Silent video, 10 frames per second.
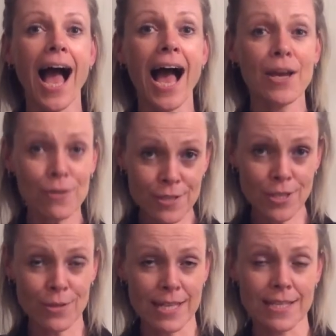I
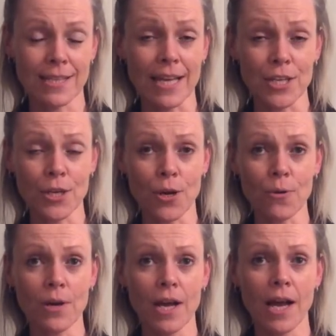also need to let you
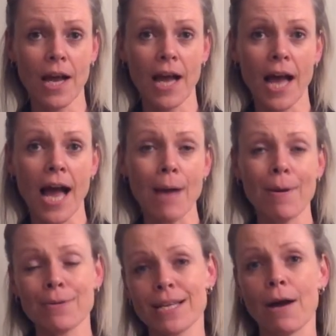know
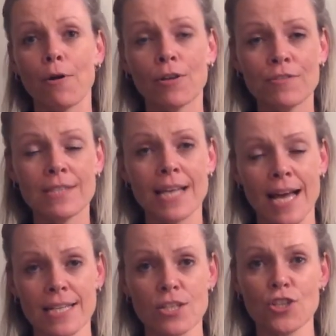about our
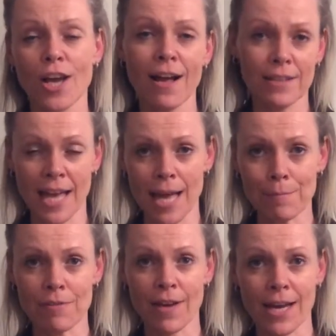on-site childcare
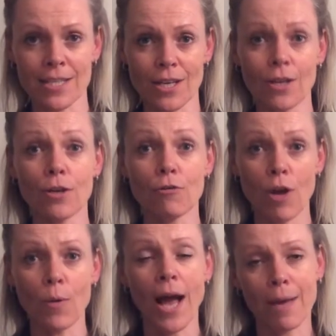provider,
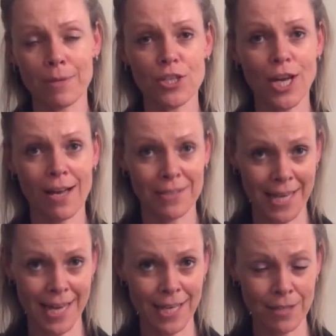Grow Happy
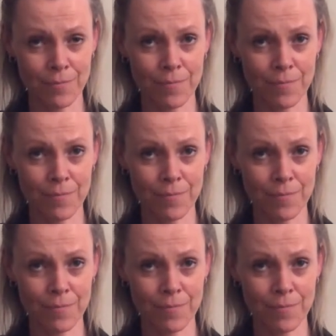Childcare.